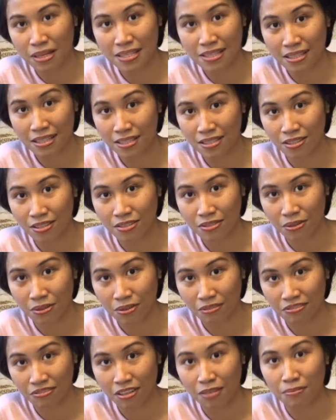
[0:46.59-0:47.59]
6 years
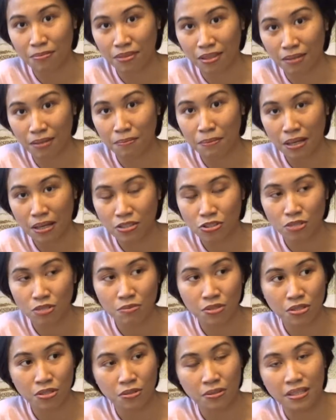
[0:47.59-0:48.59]
old from the mainstream
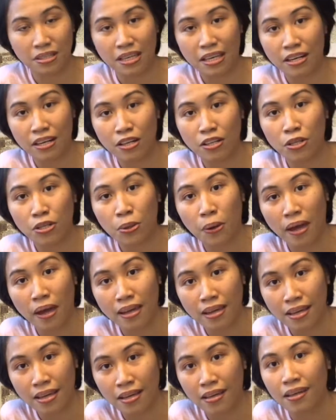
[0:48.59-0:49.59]
school here in
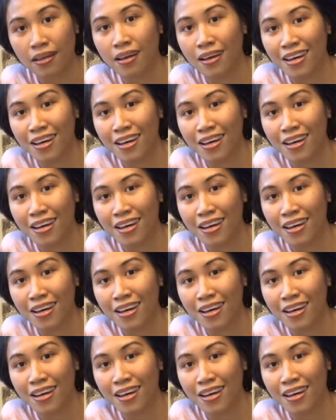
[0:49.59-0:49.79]
UAE.